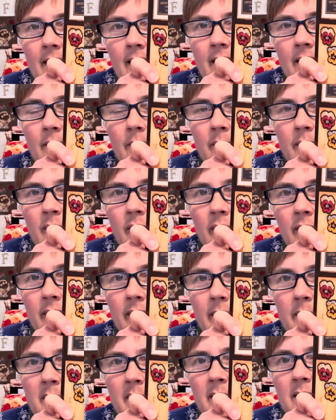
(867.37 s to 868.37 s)

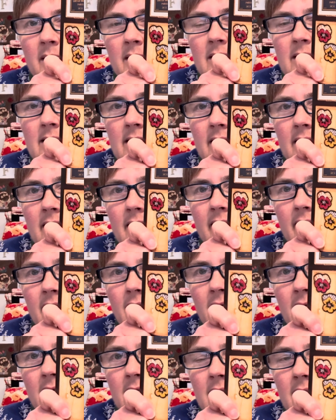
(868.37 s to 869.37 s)
embroidery books that I
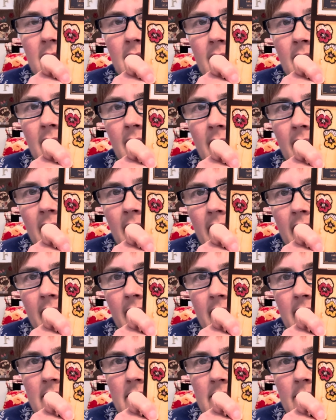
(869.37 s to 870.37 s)
got.
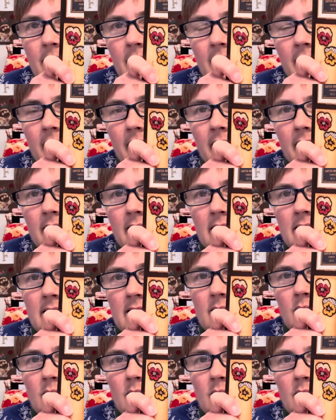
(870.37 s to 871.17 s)
This one is